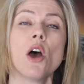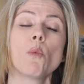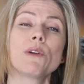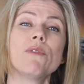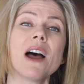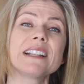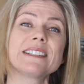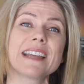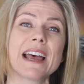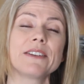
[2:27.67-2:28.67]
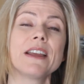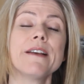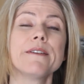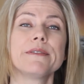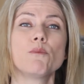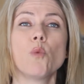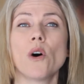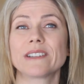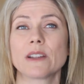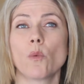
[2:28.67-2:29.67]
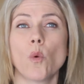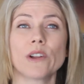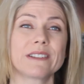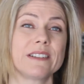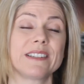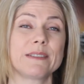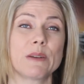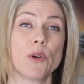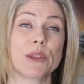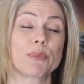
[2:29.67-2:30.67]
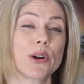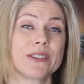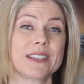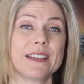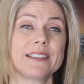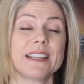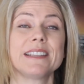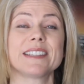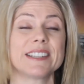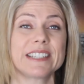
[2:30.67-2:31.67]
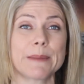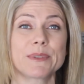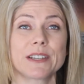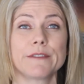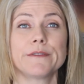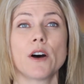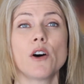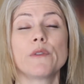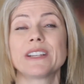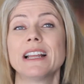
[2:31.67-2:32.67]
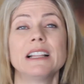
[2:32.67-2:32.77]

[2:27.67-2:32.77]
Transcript: We write down what the process is, the steps involved,